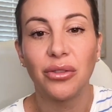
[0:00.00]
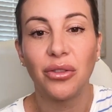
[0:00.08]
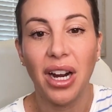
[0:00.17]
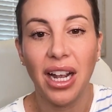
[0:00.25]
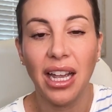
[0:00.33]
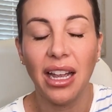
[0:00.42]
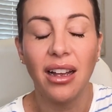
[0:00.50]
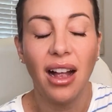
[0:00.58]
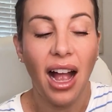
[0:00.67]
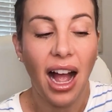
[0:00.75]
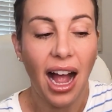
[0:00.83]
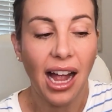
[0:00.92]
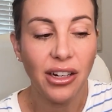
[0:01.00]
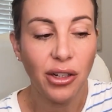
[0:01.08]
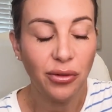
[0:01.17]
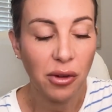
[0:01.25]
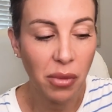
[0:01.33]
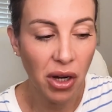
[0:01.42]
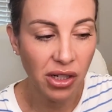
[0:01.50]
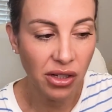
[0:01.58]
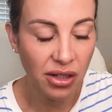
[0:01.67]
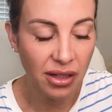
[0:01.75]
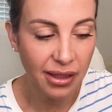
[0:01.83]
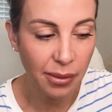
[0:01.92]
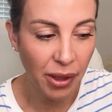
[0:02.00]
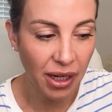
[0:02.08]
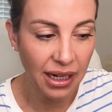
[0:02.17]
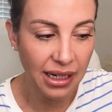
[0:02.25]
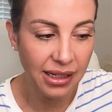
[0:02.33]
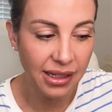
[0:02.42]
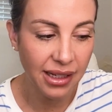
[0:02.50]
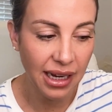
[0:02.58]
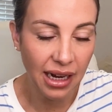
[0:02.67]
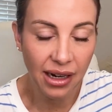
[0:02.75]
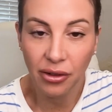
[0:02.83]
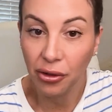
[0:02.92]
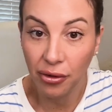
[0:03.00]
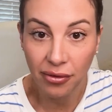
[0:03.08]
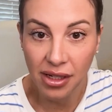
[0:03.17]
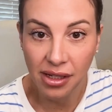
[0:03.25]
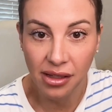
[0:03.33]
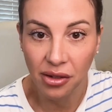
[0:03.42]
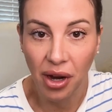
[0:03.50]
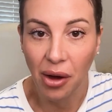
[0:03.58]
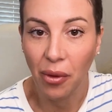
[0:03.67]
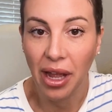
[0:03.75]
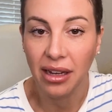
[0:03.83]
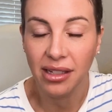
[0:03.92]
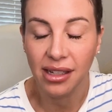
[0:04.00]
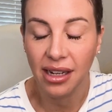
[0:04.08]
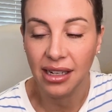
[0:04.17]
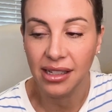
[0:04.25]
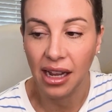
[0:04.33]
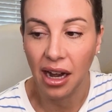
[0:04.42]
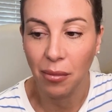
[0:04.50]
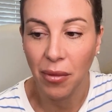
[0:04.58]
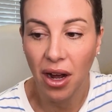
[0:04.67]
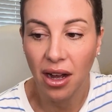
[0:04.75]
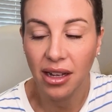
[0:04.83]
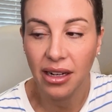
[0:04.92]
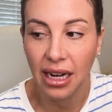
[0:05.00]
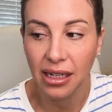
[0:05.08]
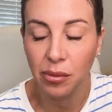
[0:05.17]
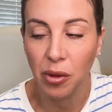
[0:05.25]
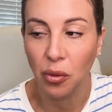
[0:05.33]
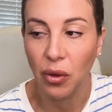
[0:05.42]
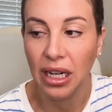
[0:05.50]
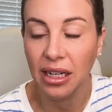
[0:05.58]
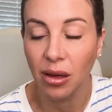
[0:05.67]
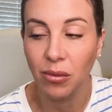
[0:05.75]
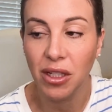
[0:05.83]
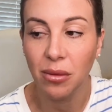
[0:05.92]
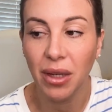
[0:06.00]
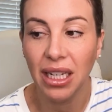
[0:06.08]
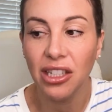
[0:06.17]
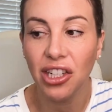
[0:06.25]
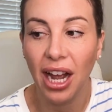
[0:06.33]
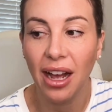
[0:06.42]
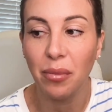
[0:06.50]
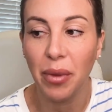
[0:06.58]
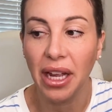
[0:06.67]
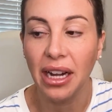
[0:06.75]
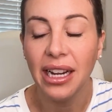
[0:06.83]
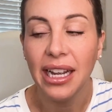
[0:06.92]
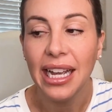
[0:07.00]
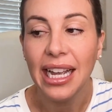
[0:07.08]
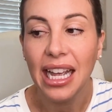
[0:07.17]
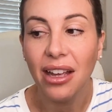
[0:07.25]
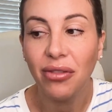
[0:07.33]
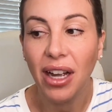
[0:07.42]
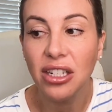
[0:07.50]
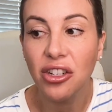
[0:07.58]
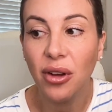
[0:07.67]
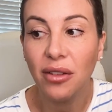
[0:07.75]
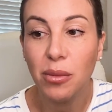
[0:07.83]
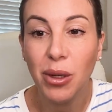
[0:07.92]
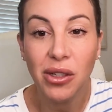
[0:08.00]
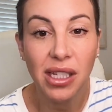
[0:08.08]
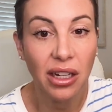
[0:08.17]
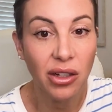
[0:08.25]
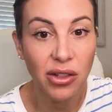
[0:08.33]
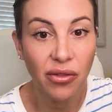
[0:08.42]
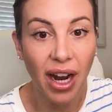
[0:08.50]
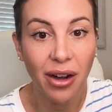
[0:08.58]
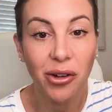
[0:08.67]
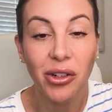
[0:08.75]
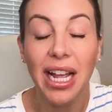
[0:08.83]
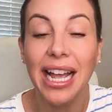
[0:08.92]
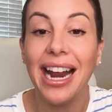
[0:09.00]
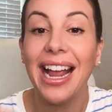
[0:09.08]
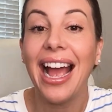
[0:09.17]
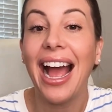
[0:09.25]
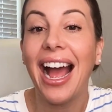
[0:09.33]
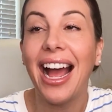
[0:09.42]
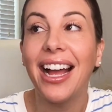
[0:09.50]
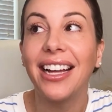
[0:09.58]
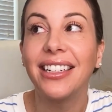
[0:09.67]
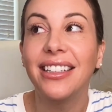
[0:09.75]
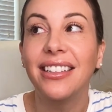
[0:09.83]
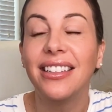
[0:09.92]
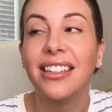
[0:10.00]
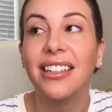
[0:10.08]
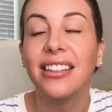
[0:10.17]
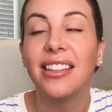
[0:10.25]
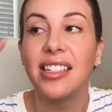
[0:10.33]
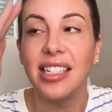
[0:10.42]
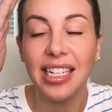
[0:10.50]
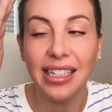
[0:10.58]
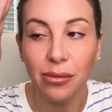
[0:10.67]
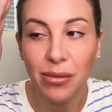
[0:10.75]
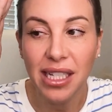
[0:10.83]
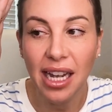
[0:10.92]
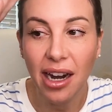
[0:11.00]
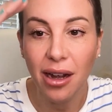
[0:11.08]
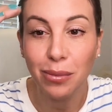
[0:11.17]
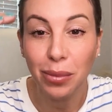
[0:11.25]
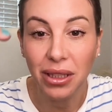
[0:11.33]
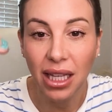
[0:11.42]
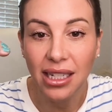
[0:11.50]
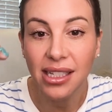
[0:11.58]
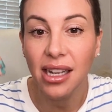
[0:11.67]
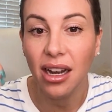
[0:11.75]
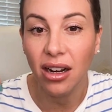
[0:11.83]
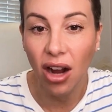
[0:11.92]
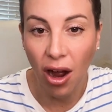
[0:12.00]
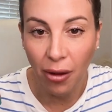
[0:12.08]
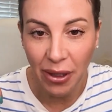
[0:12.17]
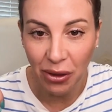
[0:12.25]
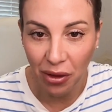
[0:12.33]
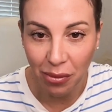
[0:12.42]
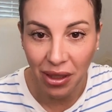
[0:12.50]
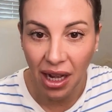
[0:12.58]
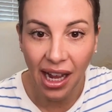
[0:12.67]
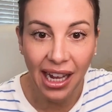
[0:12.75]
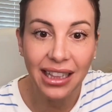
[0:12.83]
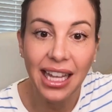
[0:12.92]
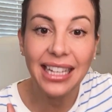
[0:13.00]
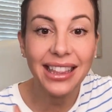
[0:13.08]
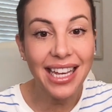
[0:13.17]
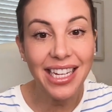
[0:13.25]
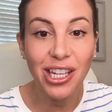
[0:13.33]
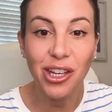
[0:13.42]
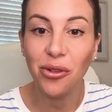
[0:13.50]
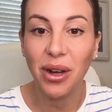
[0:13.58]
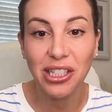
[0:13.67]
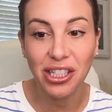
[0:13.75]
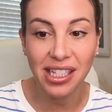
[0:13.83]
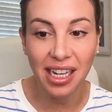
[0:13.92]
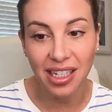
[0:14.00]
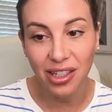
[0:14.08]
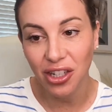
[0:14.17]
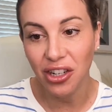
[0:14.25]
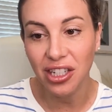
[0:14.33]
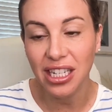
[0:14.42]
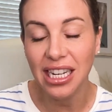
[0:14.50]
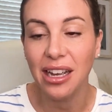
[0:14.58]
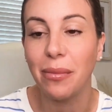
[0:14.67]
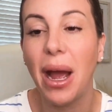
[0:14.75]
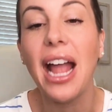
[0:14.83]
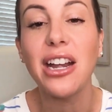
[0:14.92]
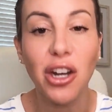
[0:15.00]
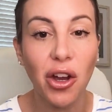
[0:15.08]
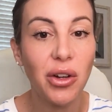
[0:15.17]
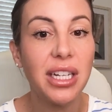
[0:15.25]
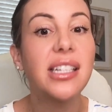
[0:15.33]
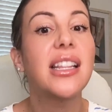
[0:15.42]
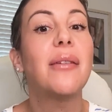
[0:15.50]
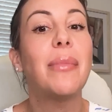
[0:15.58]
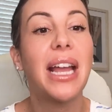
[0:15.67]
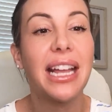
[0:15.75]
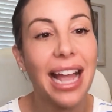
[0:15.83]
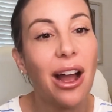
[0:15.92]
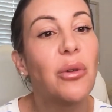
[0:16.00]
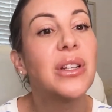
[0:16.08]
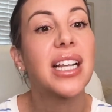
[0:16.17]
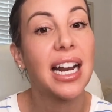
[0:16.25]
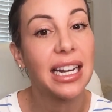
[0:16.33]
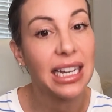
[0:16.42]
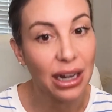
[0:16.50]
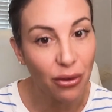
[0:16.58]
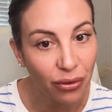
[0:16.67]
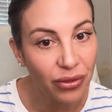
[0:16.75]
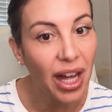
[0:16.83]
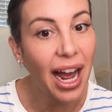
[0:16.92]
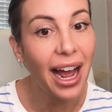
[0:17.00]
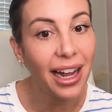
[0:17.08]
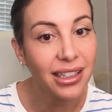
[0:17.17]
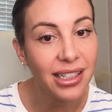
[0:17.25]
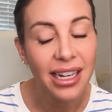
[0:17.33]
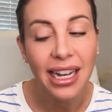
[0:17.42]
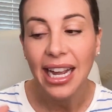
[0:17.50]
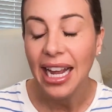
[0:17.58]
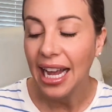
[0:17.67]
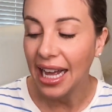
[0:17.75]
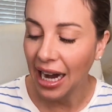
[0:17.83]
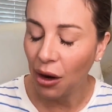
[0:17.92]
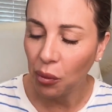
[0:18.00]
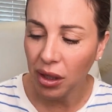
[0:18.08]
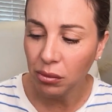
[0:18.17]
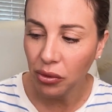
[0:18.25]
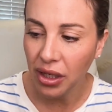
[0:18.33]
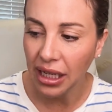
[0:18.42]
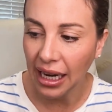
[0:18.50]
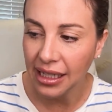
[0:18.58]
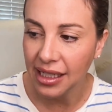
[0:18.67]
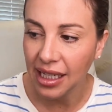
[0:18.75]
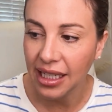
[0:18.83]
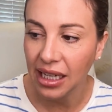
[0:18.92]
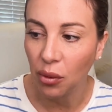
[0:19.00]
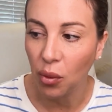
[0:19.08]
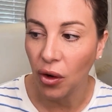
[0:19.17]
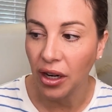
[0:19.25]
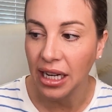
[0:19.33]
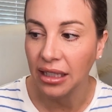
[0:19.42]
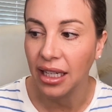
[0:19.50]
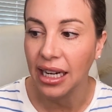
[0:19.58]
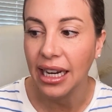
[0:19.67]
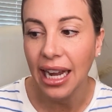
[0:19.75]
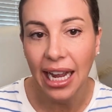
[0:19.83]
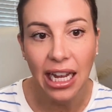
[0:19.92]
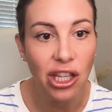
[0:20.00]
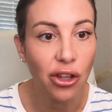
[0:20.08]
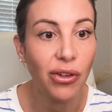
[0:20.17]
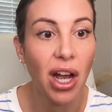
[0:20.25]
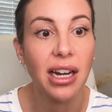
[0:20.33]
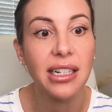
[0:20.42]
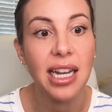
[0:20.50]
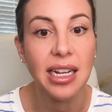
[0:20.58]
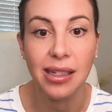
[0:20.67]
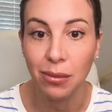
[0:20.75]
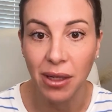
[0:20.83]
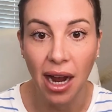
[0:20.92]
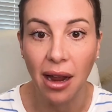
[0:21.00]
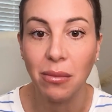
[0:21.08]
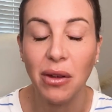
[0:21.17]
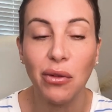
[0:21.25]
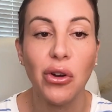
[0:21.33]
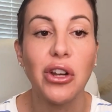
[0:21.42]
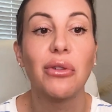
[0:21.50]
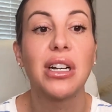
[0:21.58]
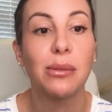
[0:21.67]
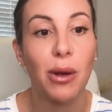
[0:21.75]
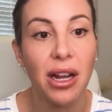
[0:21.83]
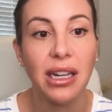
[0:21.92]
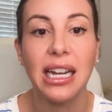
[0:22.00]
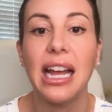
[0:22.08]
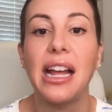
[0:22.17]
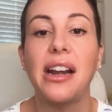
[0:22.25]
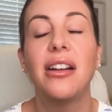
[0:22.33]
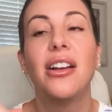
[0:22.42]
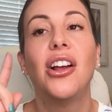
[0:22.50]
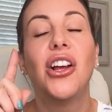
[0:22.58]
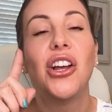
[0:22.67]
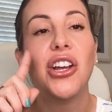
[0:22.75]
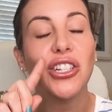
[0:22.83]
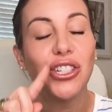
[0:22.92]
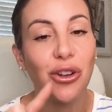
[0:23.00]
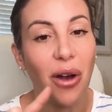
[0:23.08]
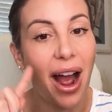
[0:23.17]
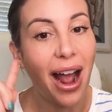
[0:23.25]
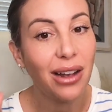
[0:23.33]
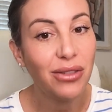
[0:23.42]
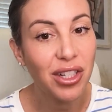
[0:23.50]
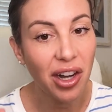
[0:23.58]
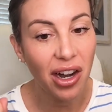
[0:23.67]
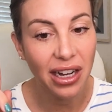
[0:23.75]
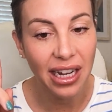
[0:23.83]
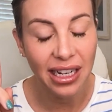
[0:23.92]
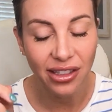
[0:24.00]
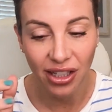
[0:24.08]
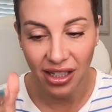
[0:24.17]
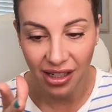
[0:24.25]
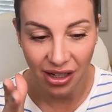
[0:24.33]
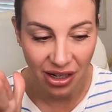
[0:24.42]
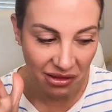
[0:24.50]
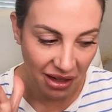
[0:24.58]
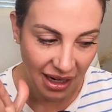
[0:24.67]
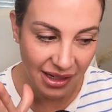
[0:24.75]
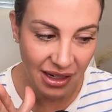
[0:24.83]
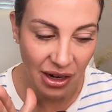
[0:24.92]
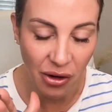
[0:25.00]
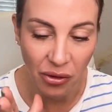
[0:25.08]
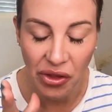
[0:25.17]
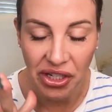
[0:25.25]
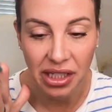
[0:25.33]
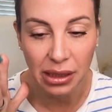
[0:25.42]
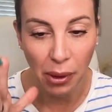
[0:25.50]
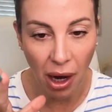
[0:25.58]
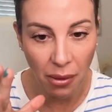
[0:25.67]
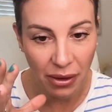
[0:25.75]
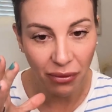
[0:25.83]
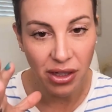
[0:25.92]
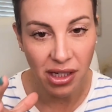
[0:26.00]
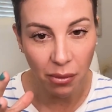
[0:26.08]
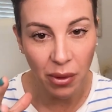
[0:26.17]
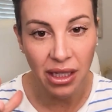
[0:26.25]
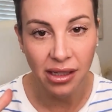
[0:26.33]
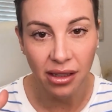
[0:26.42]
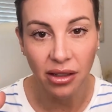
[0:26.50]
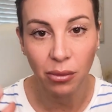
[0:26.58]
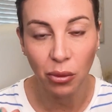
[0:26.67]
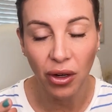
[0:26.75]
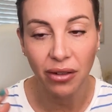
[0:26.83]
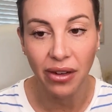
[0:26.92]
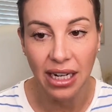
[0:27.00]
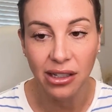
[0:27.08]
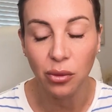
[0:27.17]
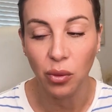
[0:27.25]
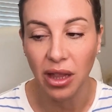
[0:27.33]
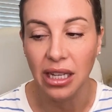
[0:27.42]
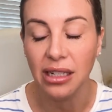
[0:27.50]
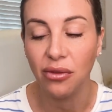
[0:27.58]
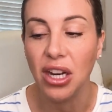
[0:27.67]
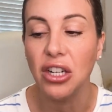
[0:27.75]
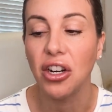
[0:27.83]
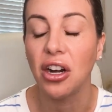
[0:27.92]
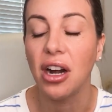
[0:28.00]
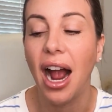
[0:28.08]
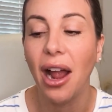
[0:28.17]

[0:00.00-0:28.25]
Right. I know from personal experience, and I don't know if this is the right way because, like I said, I'm not an expert when it comes to mini chat. But if I do have a post that goes viral and I had the DM set up plus a comment reply, like, thank you, I just sent it to your DM, I noticed that my account was kind of getting flagged. And at one point, I did get a warning like, hey, you've got to take some time before you respond again. So I've started, just so you guys know, this is probably for someone that's a little more advanced with this feature.